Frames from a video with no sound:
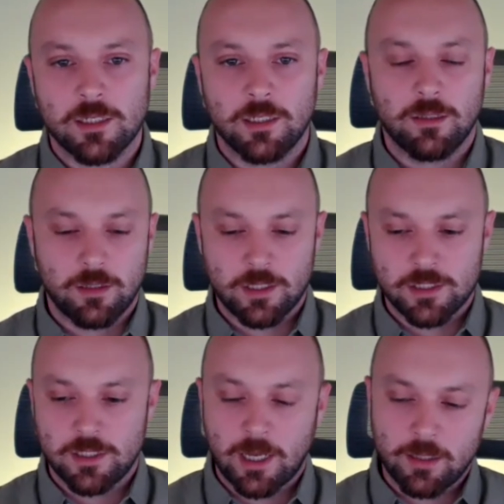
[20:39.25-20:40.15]
it
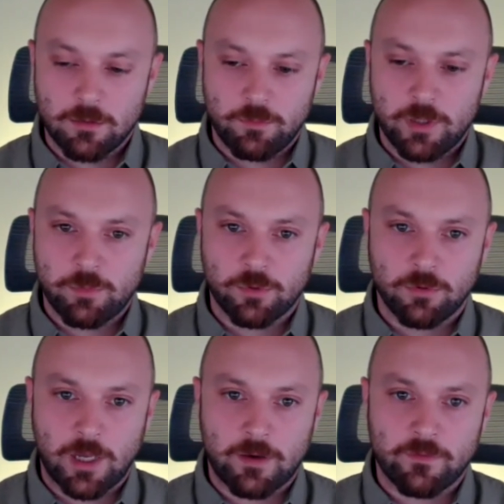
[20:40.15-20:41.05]
is that
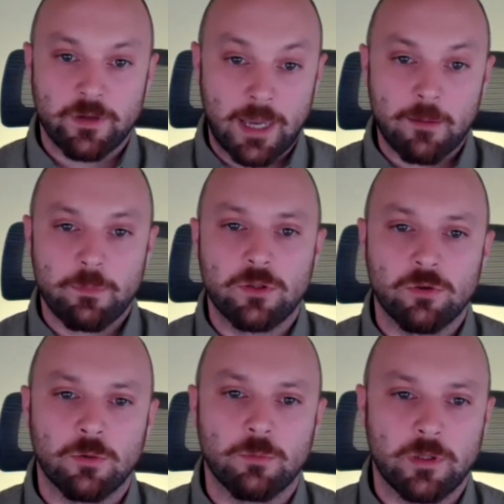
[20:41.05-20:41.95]
people have
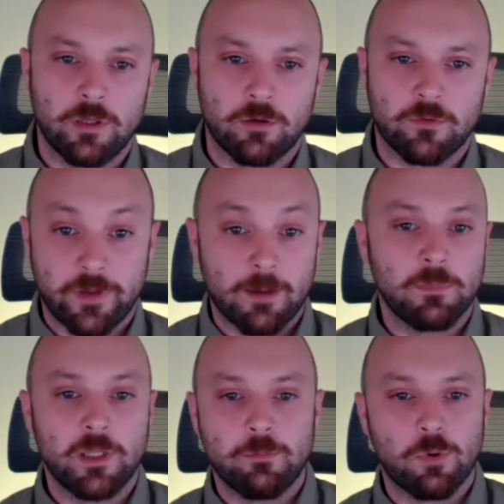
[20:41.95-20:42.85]
capital, but they are
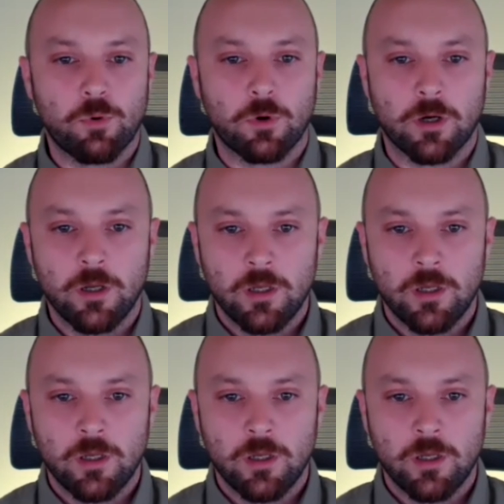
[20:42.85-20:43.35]
family poor.